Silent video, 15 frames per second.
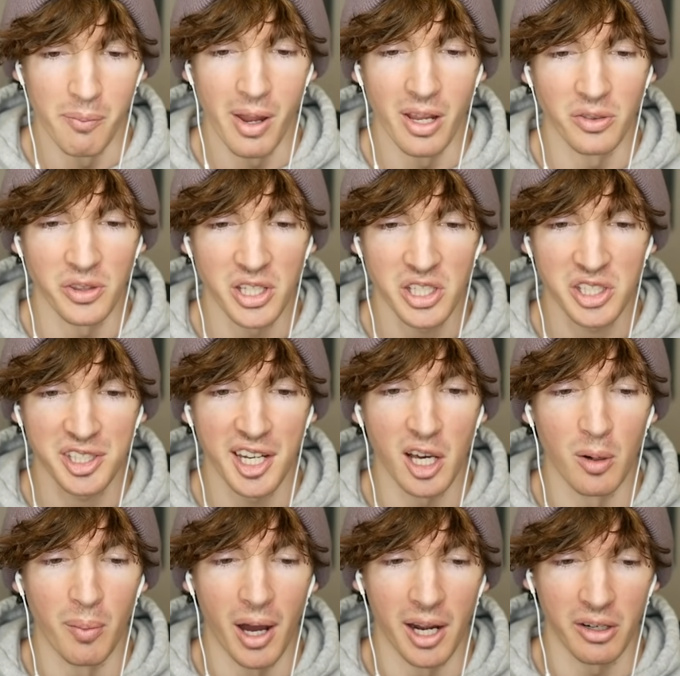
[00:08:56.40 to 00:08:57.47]
I made this
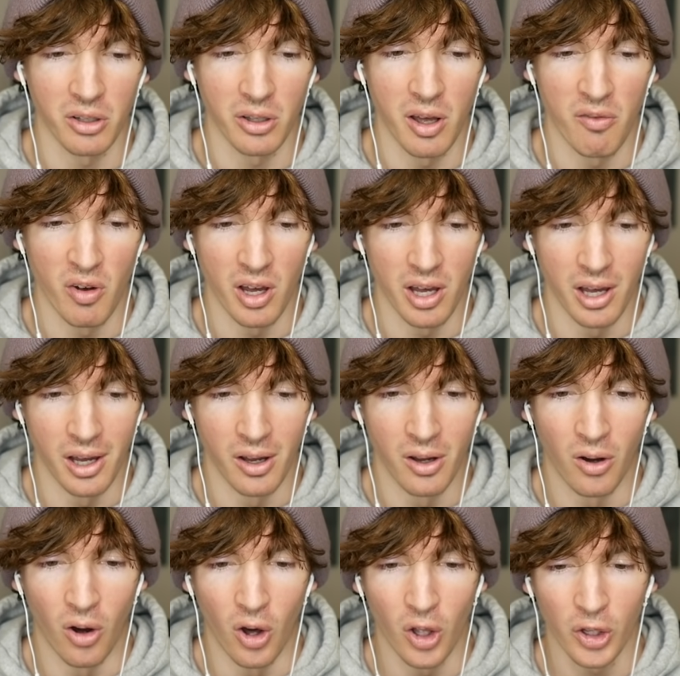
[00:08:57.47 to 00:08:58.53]
scale model of uh
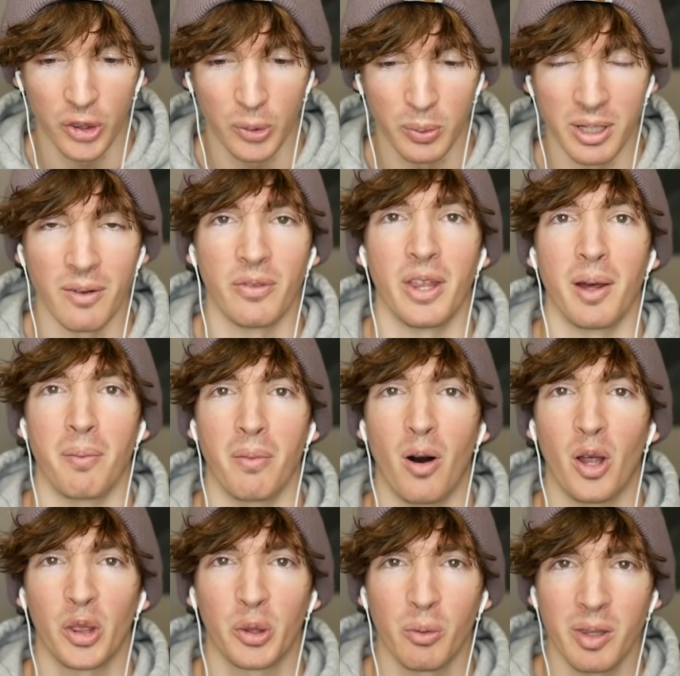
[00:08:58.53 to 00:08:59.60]
all three of them,
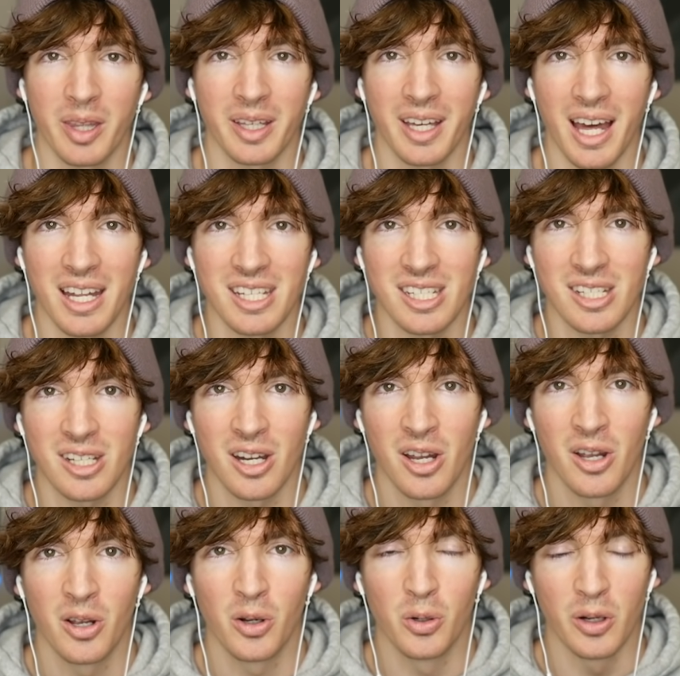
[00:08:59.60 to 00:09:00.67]
all three of the guests,
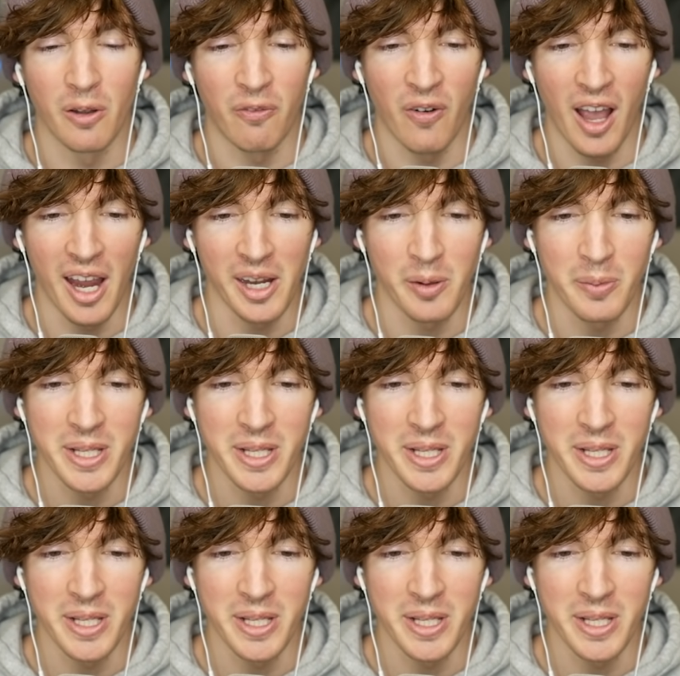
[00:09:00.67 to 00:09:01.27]
who defied